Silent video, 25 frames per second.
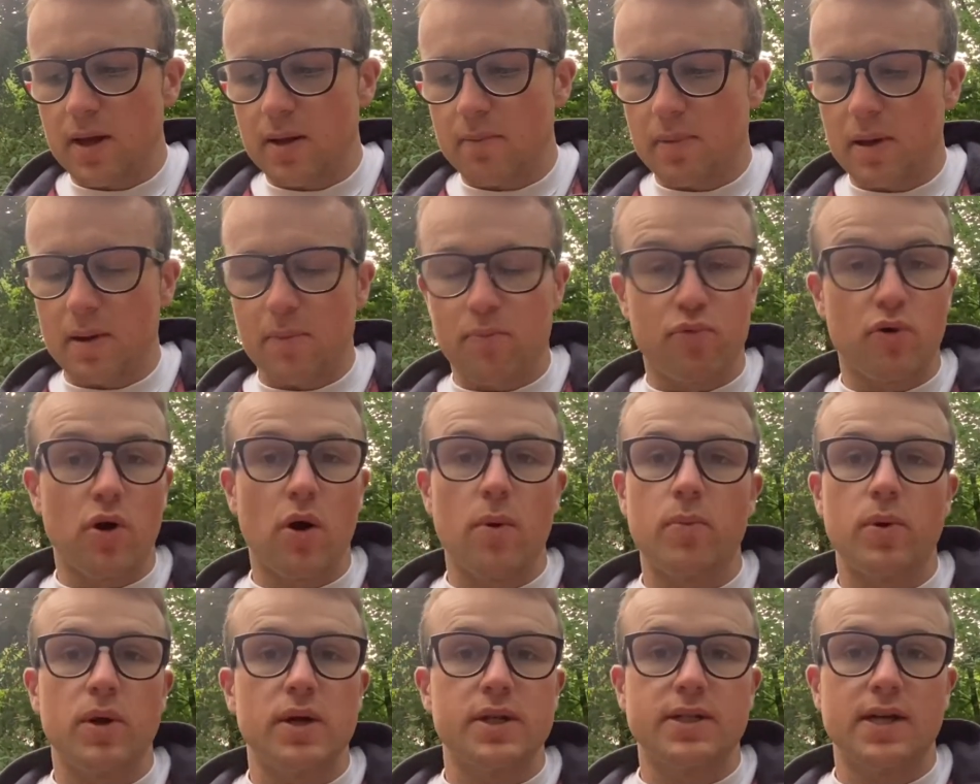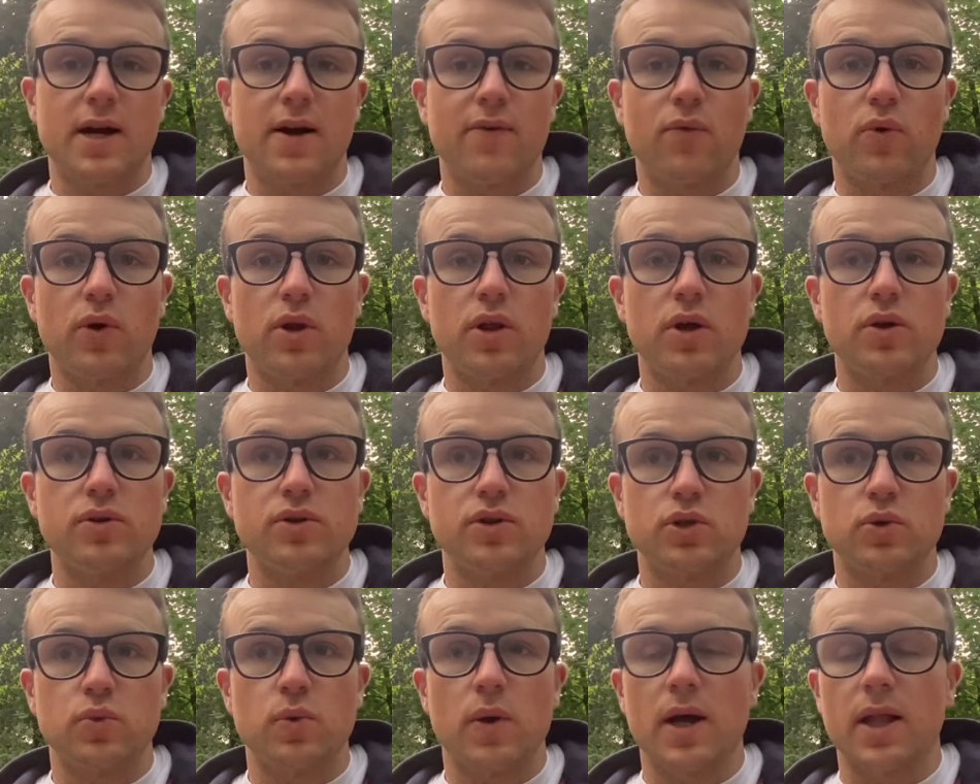appropriate to have one of those
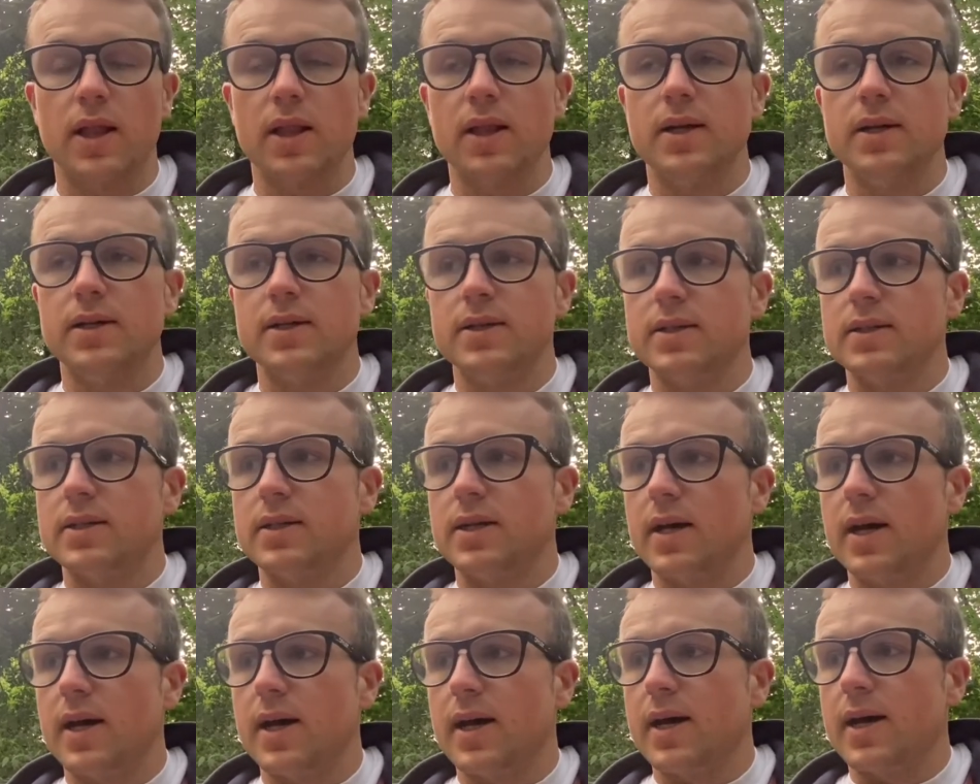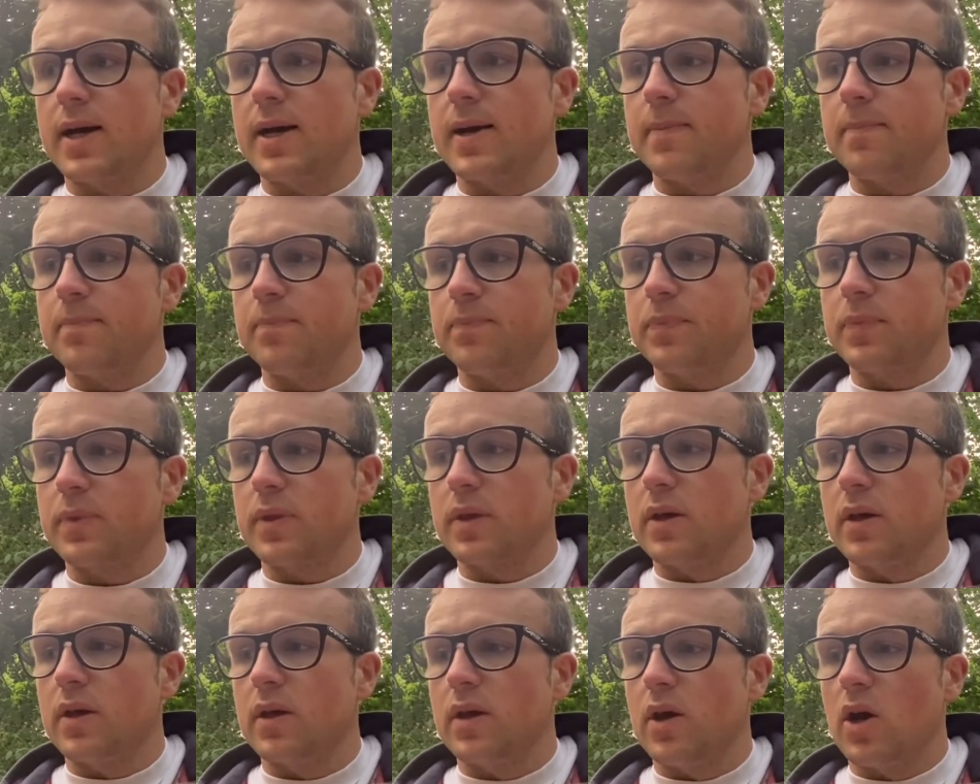as well.
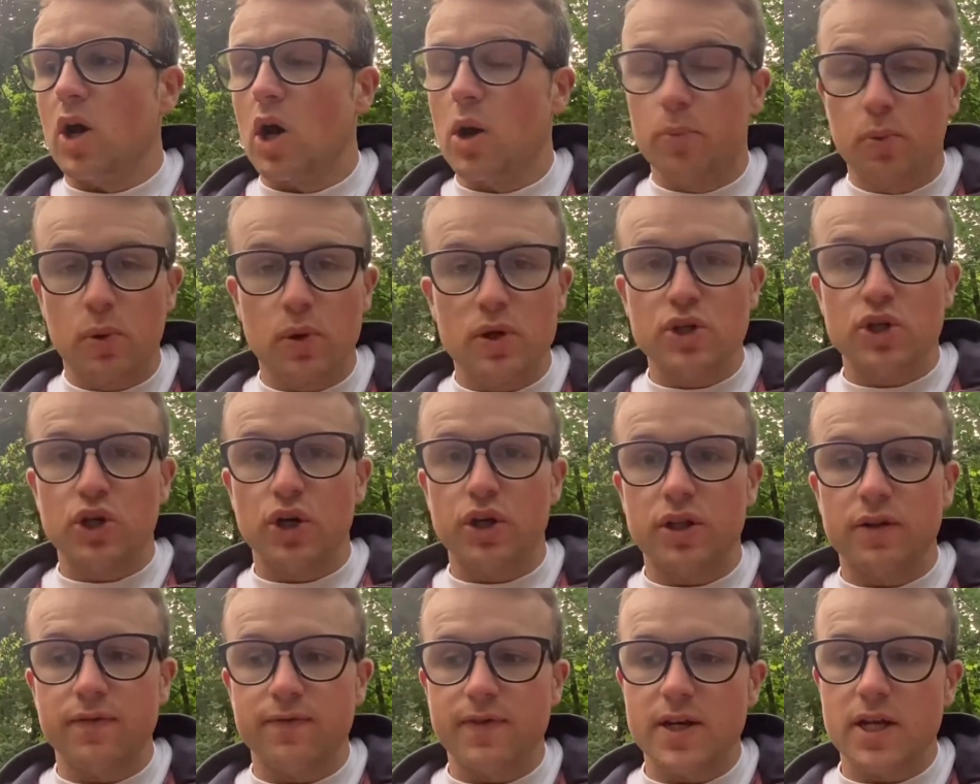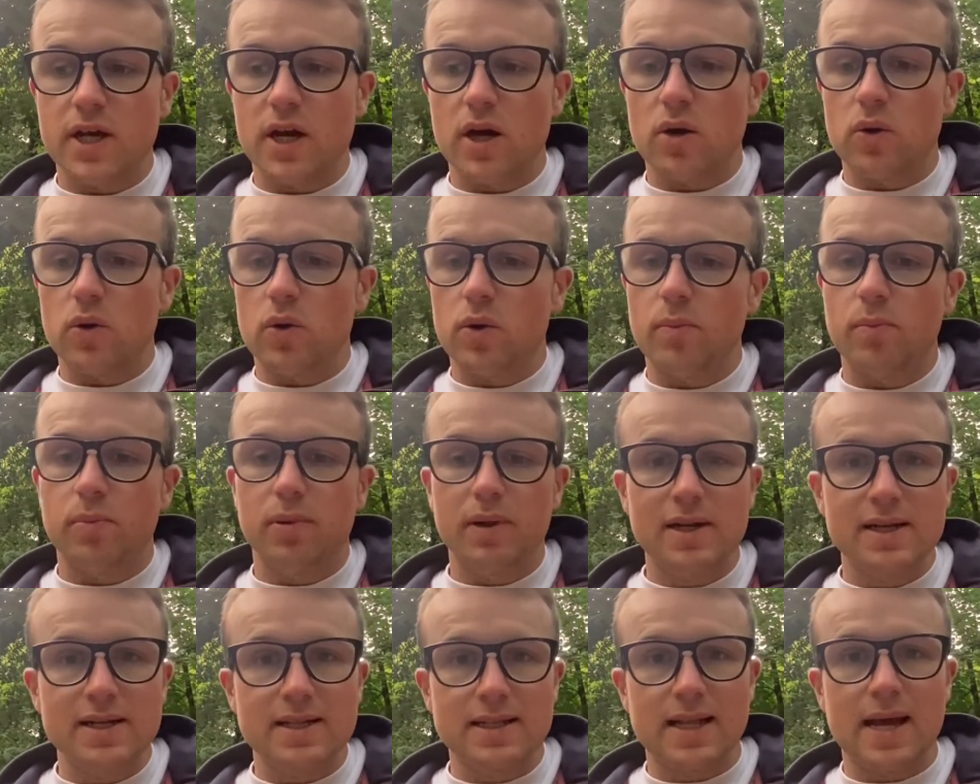Hope you enjoyed the video.
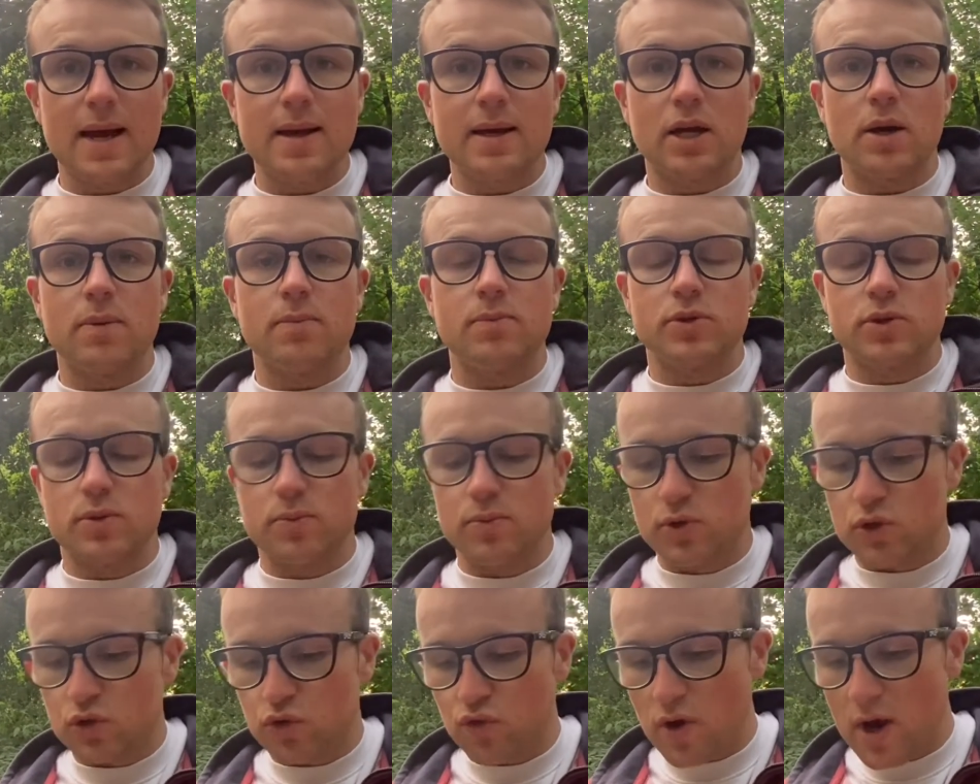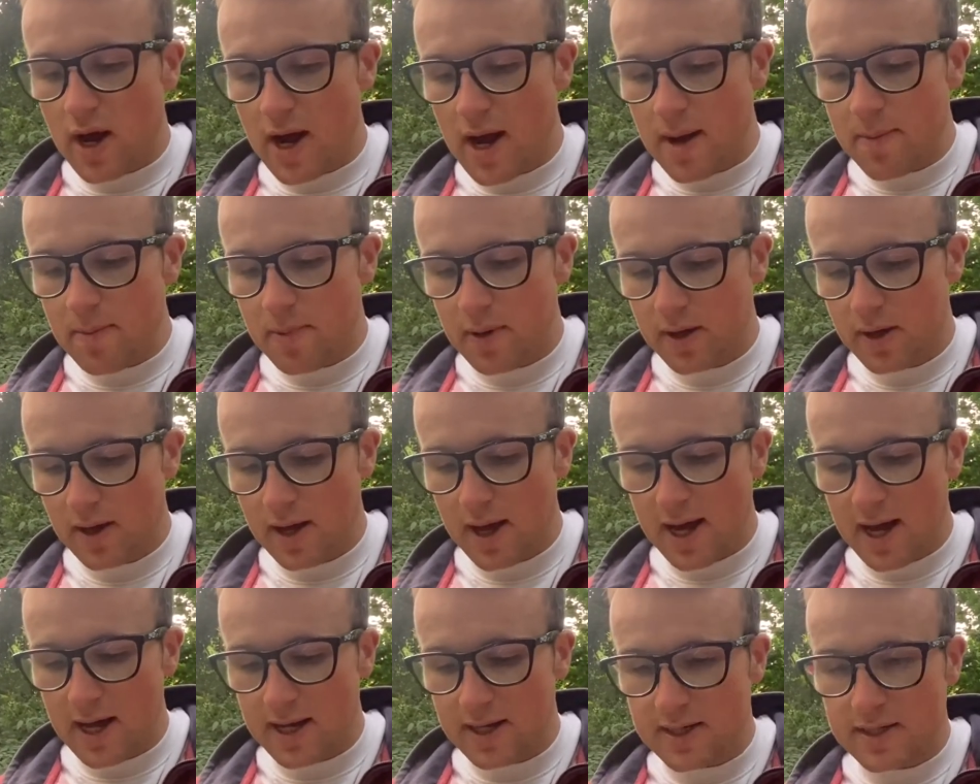Please like and subscribe,
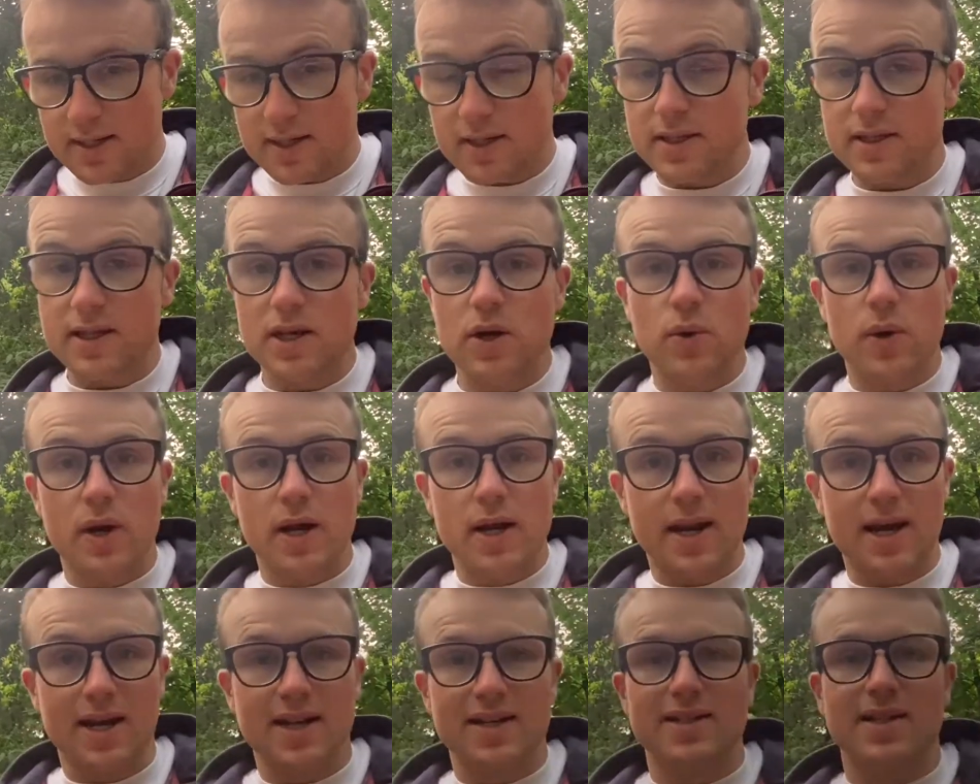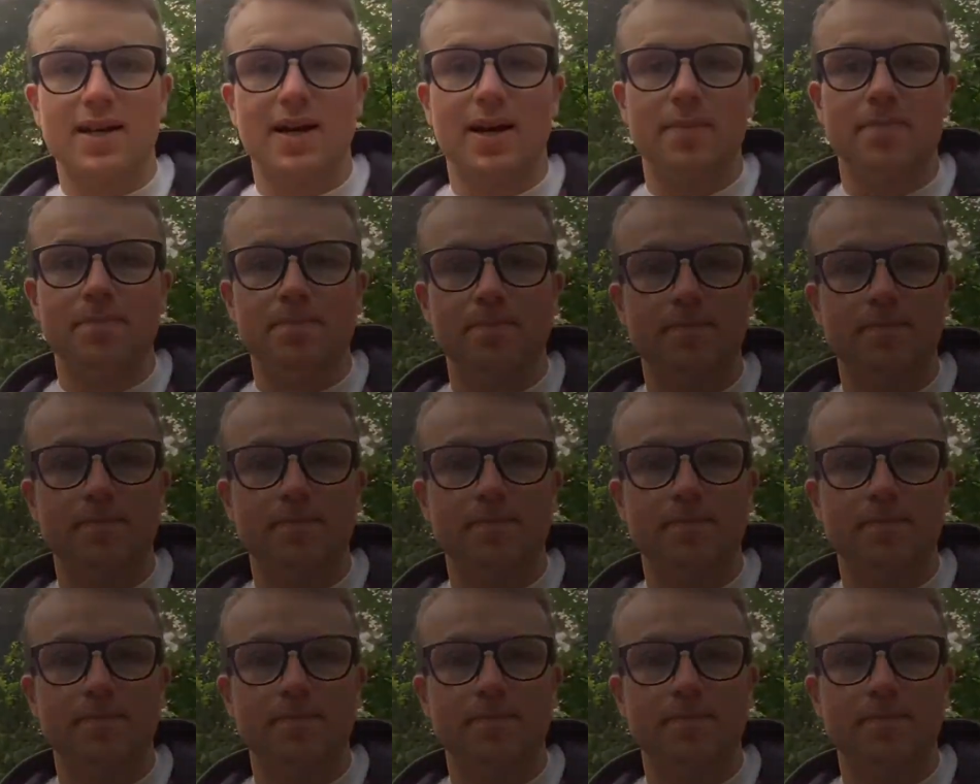and see you again next time.